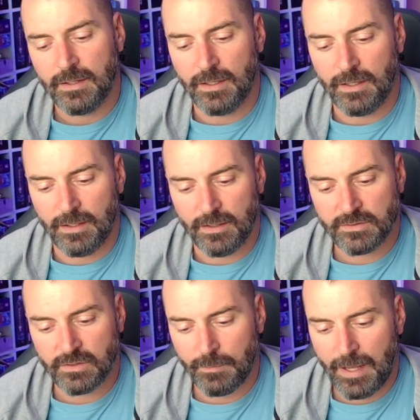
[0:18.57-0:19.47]

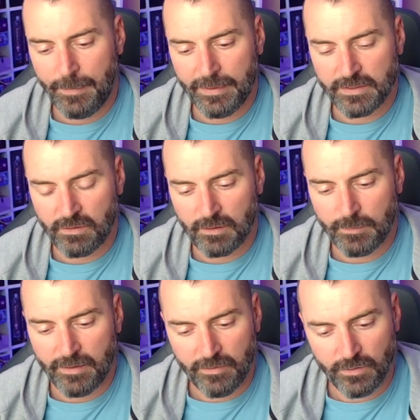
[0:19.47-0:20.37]
So I'm happy to talk
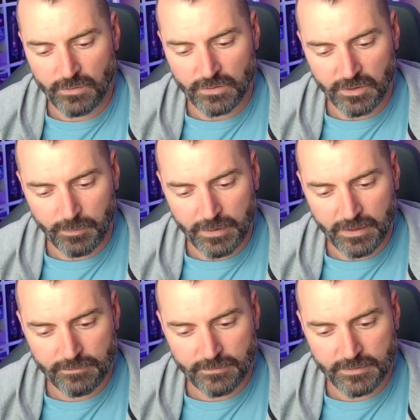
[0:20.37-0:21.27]
about those a little
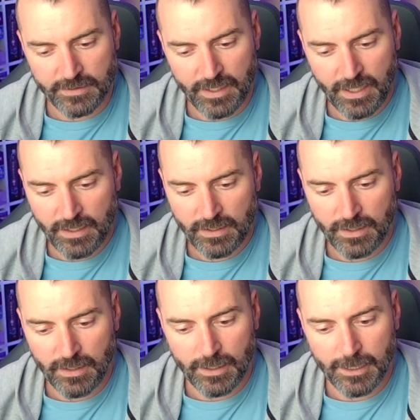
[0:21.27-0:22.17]
bit today,
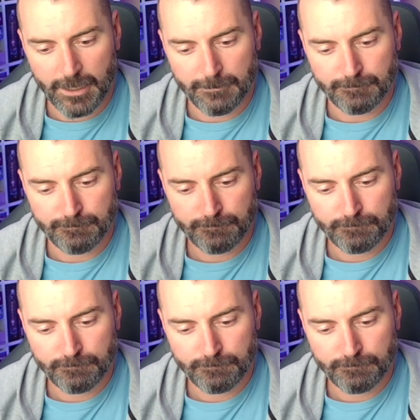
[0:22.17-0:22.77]
and